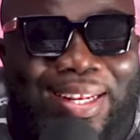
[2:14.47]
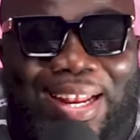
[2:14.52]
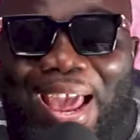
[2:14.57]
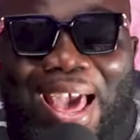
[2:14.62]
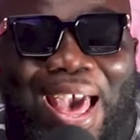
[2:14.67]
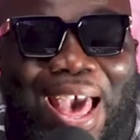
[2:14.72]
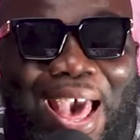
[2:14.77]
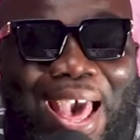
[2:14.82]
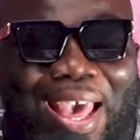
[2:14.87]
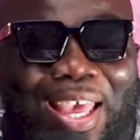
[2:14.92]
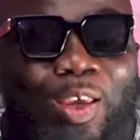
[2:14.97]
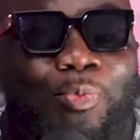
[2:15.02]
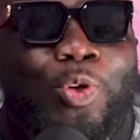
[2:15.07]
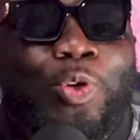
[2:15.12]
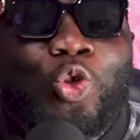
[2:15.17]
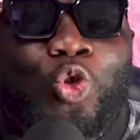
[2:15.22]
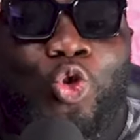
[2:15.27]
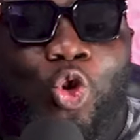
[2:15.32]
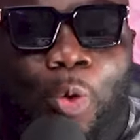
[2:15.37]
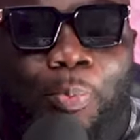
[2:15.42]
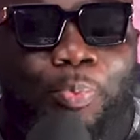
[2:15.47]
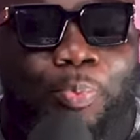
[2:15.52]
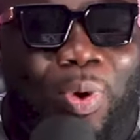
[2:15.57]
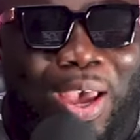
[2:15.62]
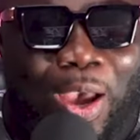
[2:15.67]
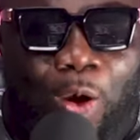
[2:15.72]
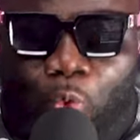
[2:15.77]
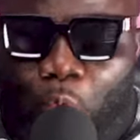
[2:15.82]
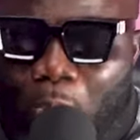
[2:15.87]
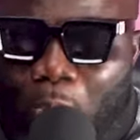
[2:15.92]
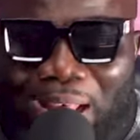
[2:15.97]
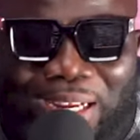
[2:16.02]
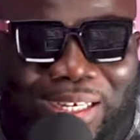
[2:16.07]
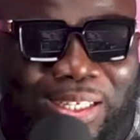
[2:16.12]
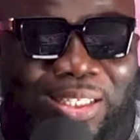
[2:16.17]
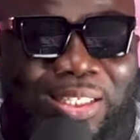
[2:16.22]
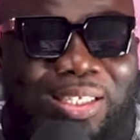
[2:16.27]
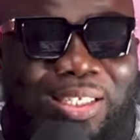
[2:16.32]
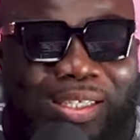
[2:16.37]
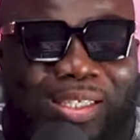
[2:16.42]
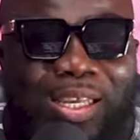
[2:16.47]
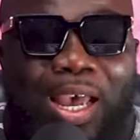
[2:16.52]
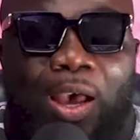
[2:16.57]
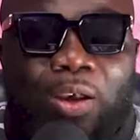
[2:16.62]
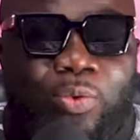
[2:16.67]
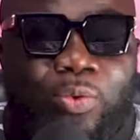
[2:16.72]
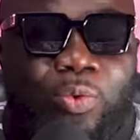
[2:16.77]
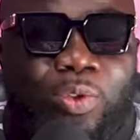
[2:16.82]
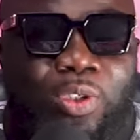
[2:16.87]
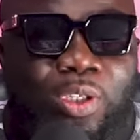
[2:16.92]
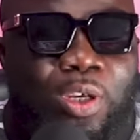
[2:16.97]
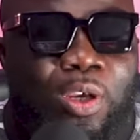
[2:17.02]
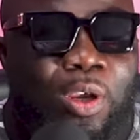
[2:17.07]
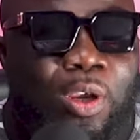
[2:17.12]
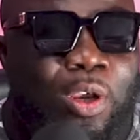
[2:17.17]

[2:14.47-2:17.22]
Nah, it be dope and quality songs.